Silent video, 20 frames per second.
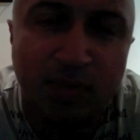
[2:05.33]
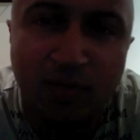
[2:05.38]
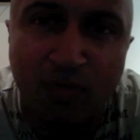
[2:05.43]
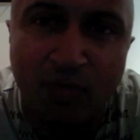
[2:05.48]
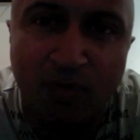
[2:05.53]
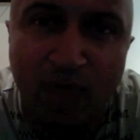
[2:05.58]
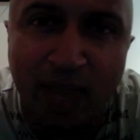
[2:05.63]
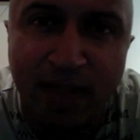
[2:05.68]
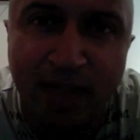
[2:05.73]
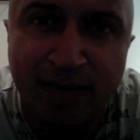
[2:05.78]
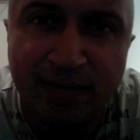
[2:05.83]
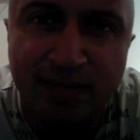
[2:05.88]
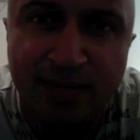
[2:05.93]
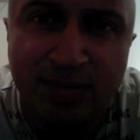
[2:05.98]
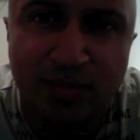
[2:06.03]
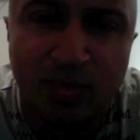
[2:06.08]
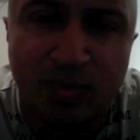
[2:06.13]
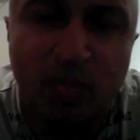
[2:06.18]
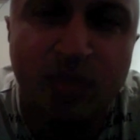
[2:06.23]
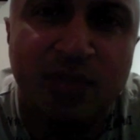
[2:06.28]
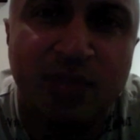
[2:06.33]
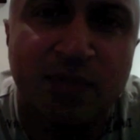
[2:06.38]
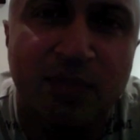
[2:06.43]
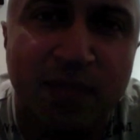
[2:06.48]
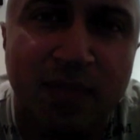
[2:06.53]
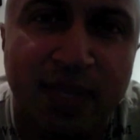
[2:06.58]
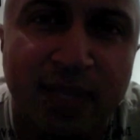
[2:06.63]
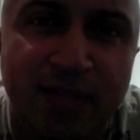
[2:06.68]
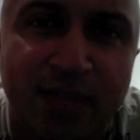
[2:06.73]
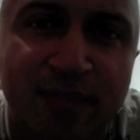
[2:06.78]
crowd, he's talking to
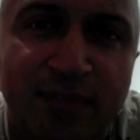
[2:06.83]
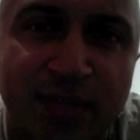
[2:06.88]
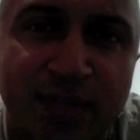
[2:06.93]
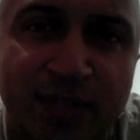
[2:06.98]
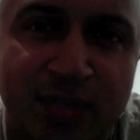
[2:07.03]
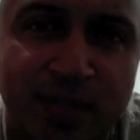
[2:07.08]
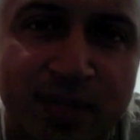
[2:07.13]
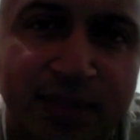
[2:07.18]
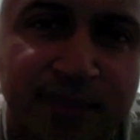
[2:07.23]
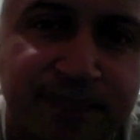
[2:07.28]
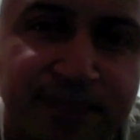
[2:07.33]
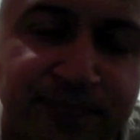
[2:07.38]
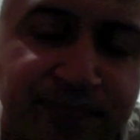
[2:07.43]
me individually.